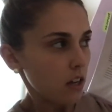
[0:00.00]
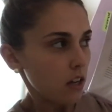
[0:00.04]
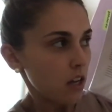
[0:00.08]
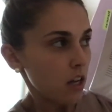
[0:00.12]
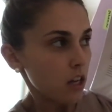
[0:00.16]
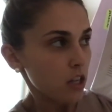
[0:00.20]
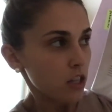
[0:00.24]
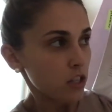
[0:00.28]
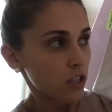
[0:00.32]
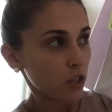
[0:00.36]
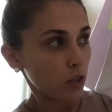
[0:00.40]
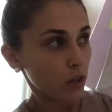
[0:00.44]

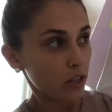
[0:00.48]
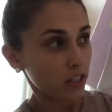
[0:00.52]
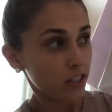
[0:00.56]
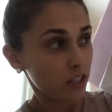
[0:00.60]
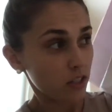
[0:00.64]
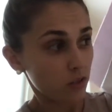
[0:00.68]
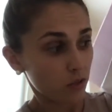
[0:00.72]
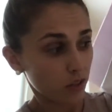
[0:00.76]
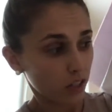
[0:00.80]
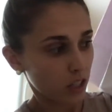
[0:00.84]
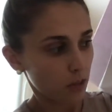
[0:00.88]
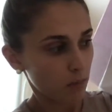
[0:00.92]
So this
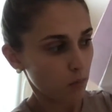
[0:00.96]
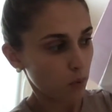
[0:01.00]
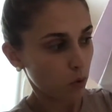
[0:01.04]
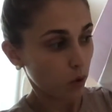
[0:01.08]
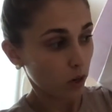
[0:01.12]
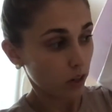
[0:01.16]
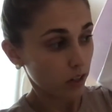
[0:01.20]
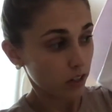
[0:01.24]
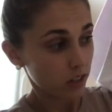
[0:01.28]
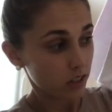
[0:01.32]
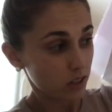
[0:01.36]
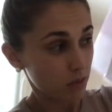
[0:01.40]
is really
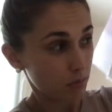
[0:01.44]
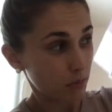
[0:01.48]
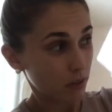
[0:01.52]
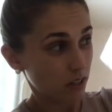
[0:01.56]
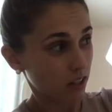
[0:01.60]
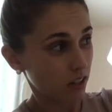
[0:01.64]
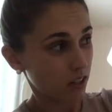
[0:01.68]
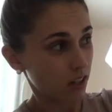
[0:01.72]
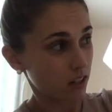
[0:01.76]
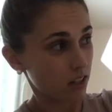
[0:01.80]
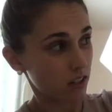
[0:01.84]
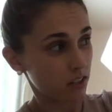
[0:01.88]
important
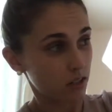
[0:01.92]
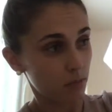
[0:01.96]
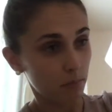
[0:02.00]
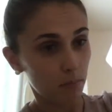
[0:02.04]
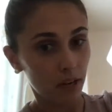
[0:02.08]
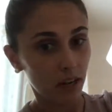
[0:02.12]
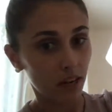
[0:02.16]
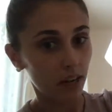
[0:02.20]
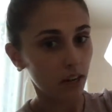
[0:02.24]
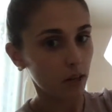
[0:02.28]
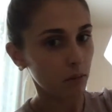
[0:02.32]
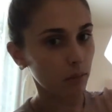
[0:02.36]
because
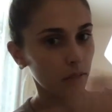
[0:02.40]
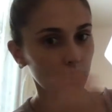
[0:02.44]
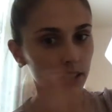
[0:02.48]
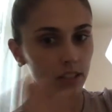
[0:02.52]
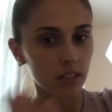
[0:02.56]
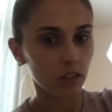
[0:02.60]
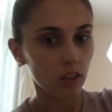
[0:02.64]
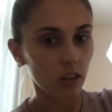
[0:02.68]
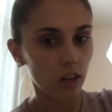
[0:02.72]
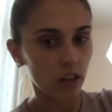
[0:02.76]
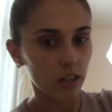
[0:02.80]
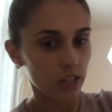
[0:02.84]
pain
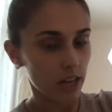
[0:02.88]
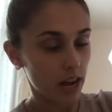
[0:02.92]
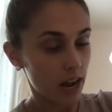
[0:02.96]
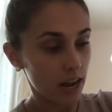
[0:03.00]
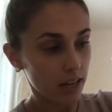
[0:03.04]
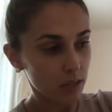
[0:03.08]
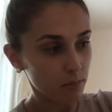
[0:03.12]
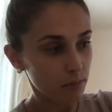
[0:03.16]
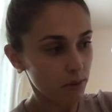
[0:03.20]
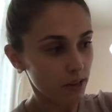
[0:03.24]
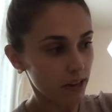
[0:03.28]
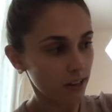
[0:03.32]
plays a large
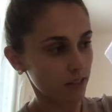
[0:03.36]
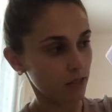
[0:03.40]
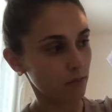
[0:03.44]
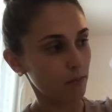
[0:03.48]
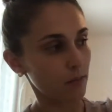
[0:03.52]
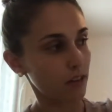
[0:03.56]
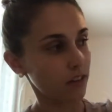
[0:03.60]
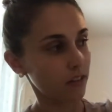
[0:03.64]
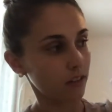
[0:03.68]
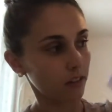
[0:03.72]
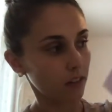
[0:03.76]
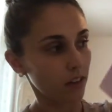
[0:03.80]
aspect in
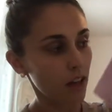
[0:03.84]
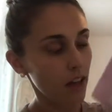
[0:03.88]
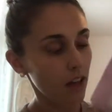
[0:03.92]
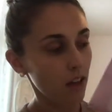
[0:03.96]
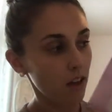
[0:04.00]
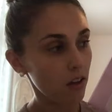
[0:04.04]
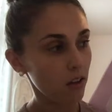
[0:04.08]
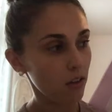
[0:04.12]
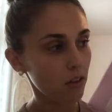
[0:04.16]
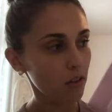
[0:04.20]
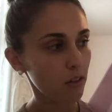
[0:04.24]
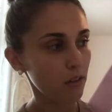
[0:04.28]
mental
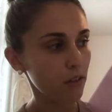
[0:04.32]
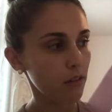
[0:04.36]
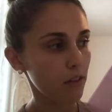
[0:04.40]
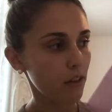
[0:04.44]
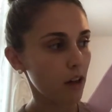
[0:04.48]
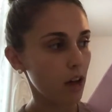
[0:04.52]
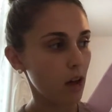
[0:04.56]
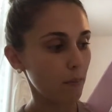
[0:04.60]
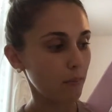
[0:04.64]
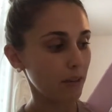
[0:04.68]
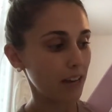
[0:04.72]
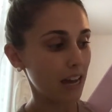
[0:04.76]
health,
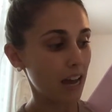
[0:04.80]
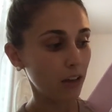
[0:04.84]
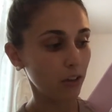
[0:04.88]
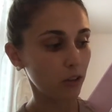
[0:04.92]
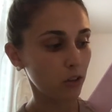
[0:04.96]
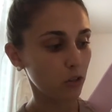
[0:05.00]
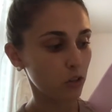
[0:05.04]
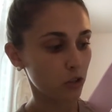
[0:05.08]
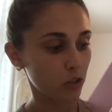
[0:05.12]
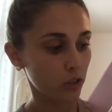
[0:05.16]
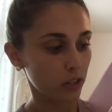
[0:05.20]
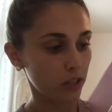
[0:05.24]
and how
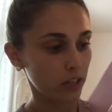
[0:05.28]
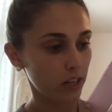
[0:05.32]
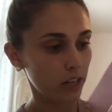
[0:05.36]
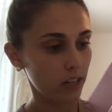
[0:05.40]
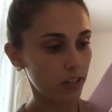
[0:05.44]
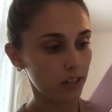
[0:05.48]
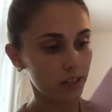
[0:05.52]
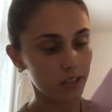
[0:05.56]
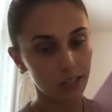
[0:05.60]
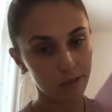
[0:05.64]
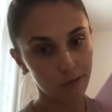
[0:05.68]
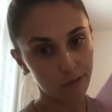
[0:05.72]
you treat
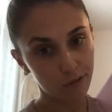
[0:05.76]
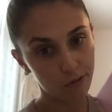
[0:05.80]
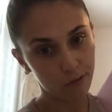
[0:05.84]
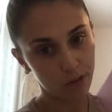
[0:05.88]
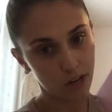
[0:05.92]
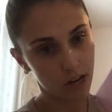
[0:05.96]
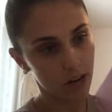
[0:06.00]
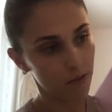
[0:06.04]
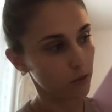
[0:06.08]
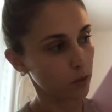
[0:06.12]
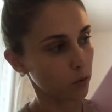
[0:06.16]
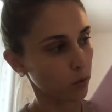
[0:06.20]
it is different
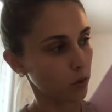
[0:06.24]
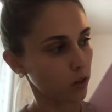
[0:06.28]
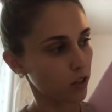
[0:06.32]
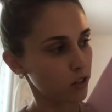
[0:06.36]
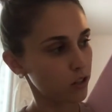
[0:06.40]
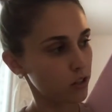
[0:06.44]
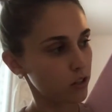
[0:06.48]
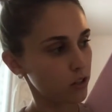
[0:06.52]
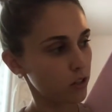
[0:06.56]
for everyone.